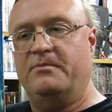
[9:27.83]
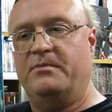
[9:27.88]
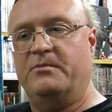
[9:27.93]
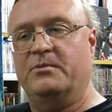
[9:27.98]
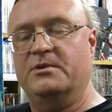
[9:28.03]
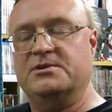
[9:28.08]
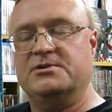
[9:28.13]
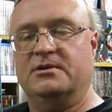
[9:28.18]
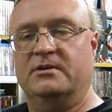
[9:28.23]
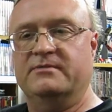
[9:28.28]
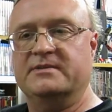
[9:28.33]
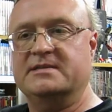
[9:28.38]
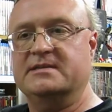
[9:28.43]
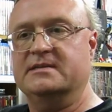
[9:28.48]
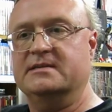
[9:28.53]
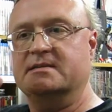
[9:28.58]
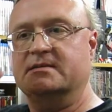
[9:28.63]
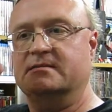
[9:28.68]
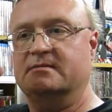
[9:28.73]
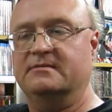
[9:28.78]
which
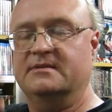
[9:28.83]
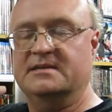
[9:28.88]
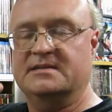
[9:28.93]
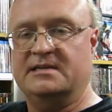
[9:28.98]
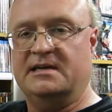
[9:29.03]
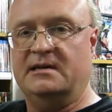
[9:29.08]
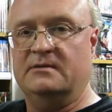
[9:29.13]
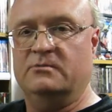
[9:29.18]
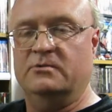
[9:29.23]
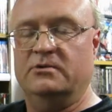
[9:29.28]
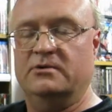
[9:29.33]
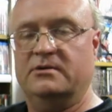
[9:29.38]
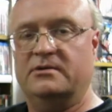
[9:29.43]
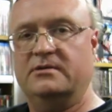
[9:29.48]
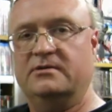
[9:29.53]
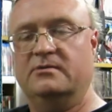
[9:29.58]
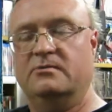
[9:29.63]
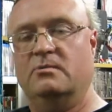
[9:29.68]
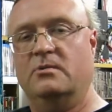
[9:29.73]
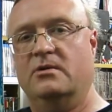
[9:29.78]
obviously this artwork
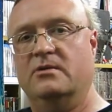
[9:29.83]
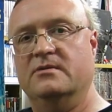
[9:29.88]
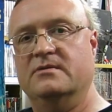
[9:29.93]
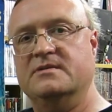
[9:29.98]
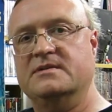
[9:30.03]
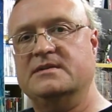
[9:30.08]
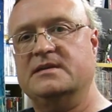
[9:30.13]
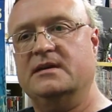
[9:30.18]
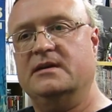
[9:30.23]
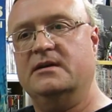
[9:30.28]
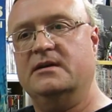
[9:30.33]
was...